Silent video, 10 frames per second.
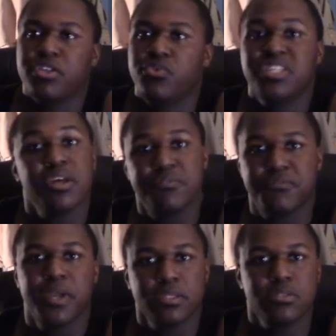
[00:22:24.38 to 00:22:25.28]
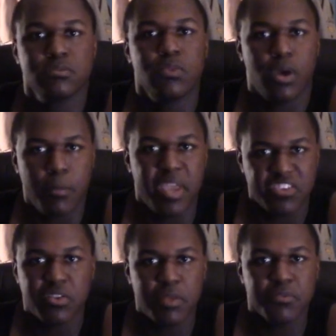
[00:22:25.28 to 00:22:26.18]
self-defense on a
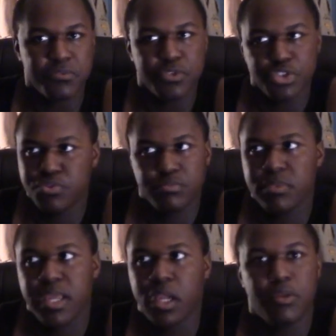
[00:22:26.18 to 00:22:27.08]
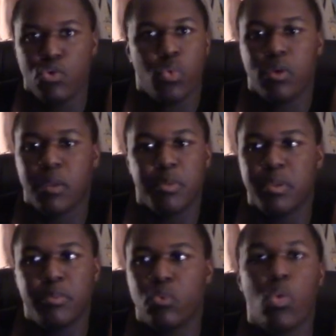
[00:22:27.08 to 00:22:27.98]
basic level for just new coming
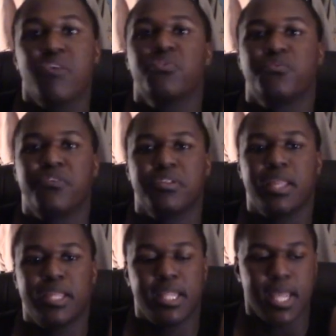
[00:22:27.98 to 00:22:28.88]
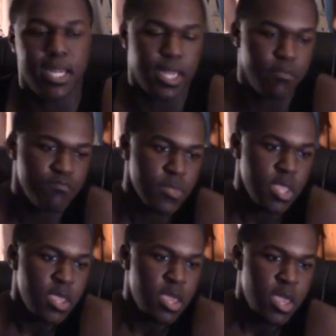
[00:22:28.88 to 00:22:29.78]
people, whoever felt like they needed it.
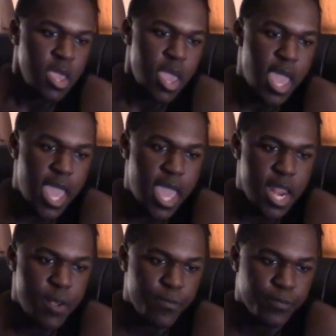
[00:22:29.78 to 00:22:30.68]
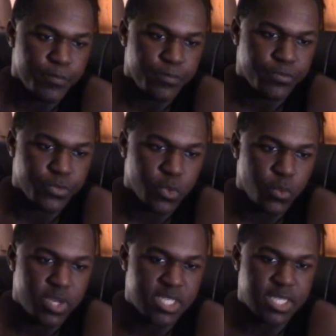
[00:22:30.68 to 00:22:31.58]
And
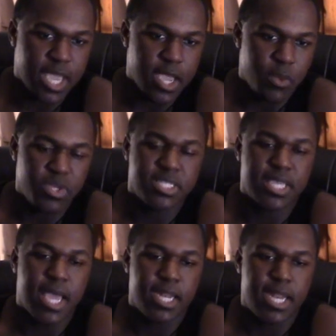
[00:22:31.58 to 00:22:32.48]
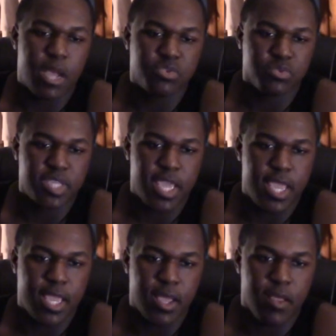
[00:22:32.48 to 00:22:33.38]
we decided that I was going to
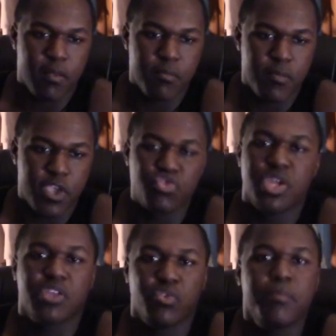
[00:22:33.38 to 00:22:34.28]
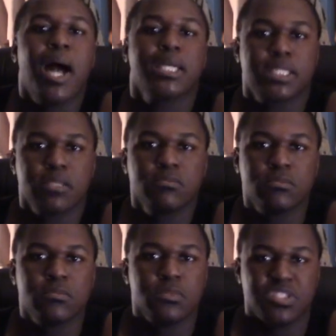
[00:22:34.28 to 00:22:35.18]
take introductory boxing,
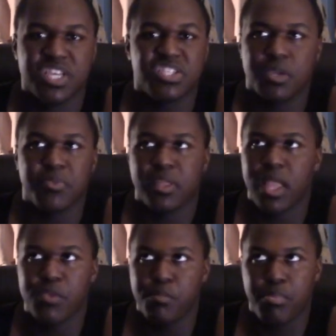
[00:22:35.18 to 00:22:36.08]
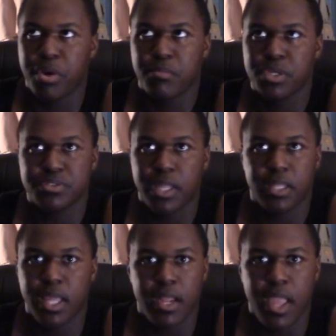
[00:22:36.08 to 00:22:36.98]
because that's something that pretty much they
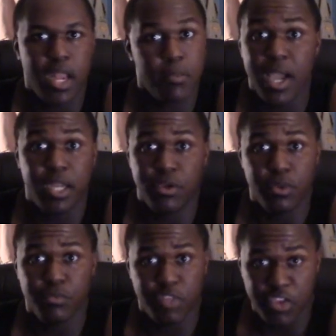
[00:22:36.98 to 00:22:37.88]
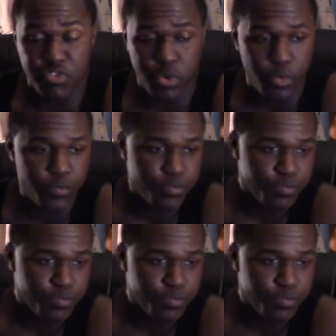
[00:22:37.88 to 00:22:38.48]
let anybody do that's new.